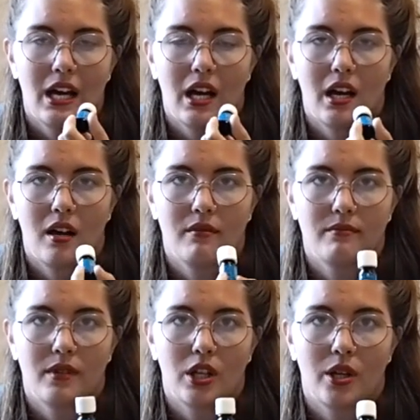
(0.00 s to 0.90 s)
A
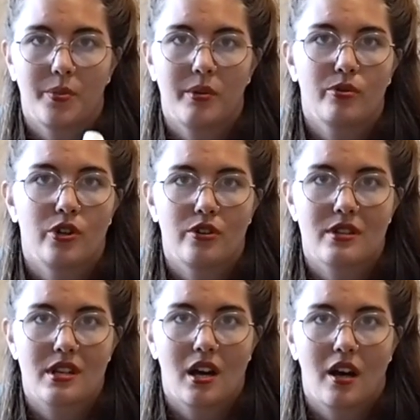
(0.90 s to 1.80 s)
lot of people
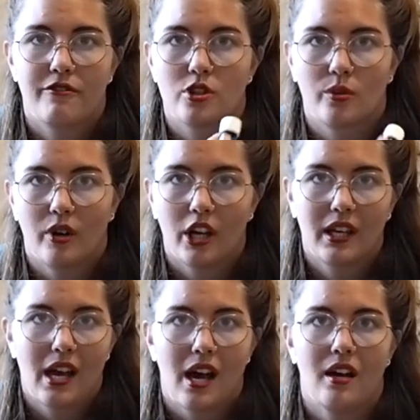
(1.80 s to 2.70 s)
use it after a
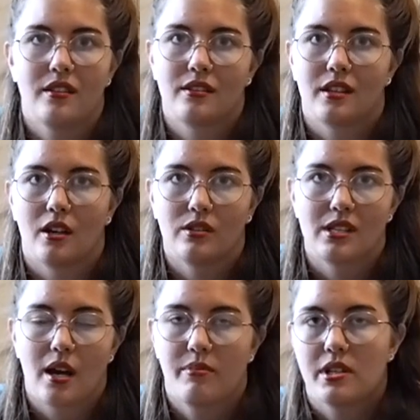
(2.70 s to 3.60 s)
workout. They'll
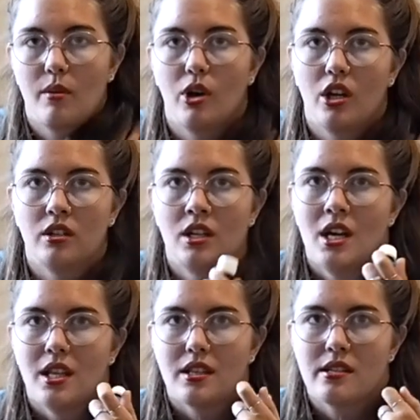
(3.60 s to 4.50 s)
dab some on.
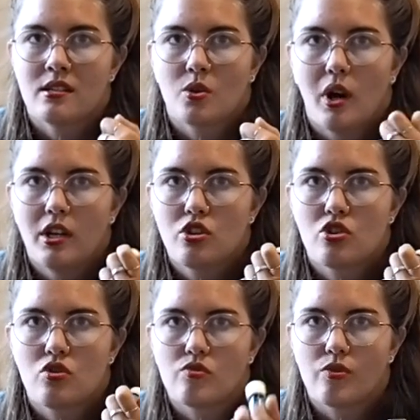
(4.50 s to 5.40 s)
This is quite a
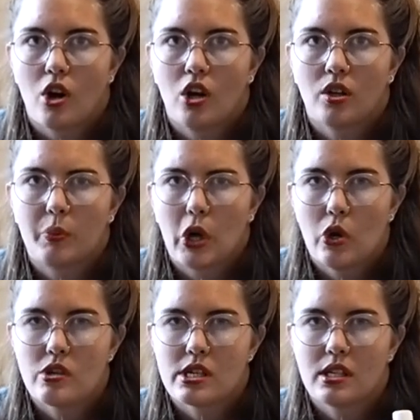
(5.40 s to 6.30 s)
strong,
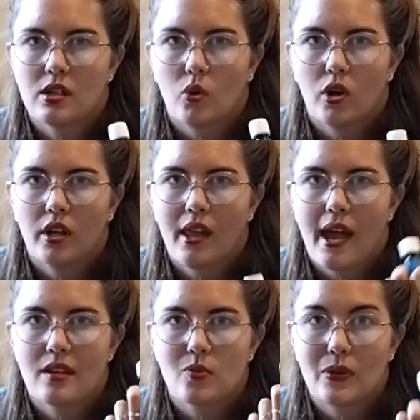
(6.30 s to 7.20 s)
potent oil. It
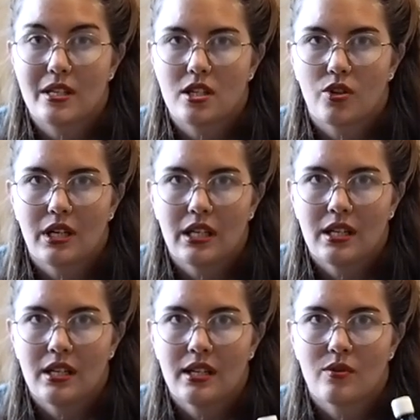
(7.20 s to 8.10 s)
has wintergreen in it,